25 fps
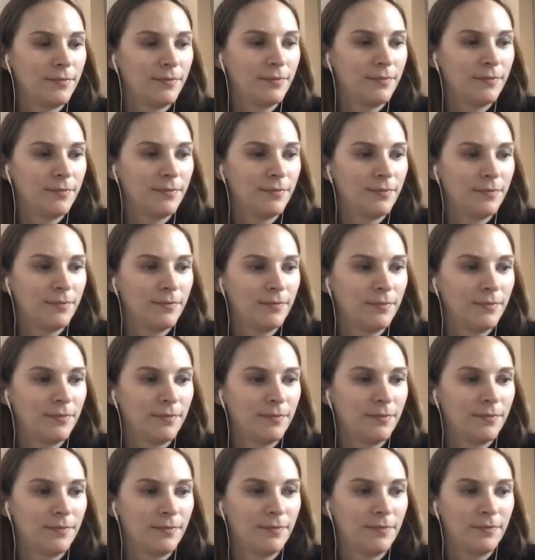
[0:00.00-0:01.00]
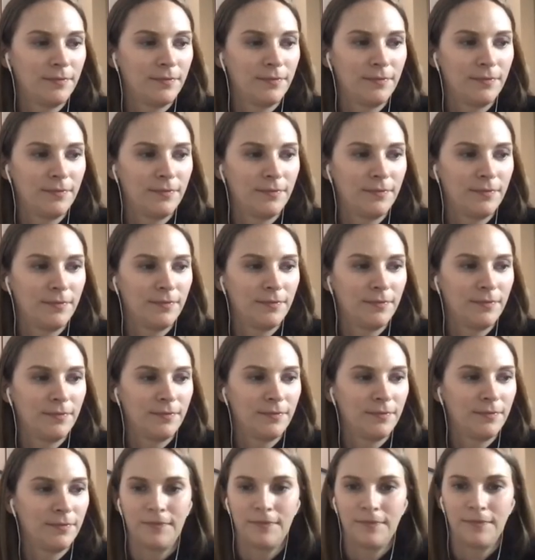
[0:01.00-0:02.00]

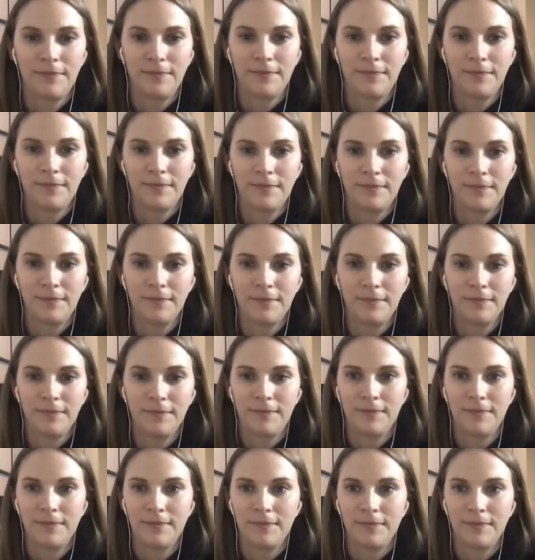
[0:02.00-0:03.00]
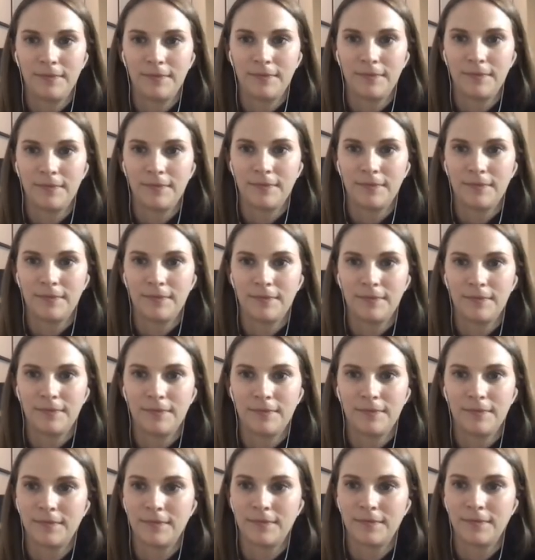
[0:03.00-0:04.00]

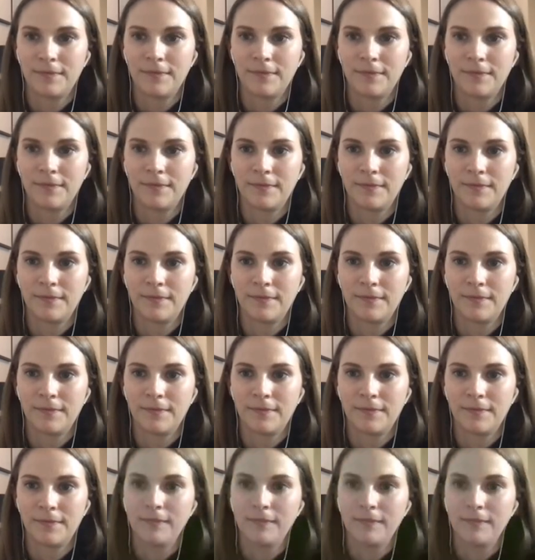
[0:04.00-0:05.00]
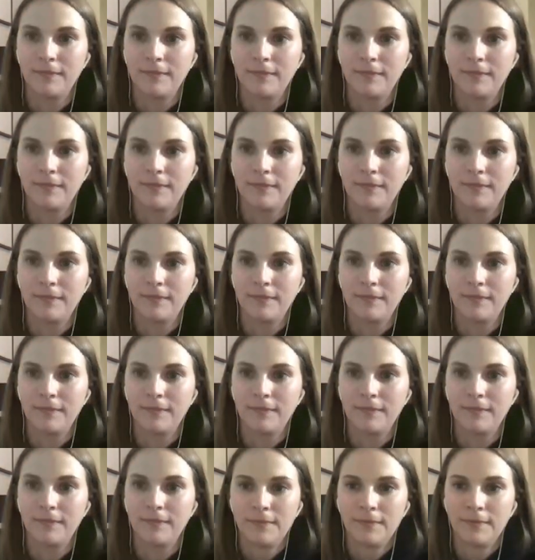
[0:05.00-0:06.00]

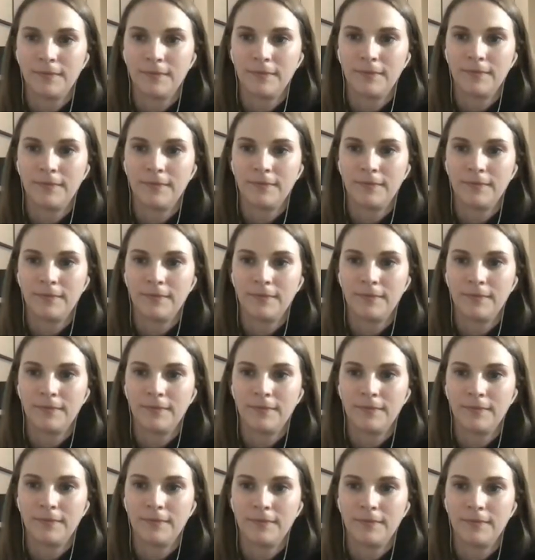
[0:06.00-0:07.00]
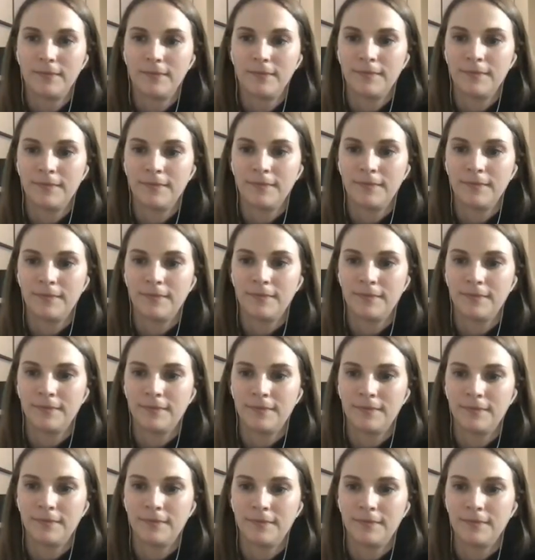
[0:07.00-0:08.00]
[no speech]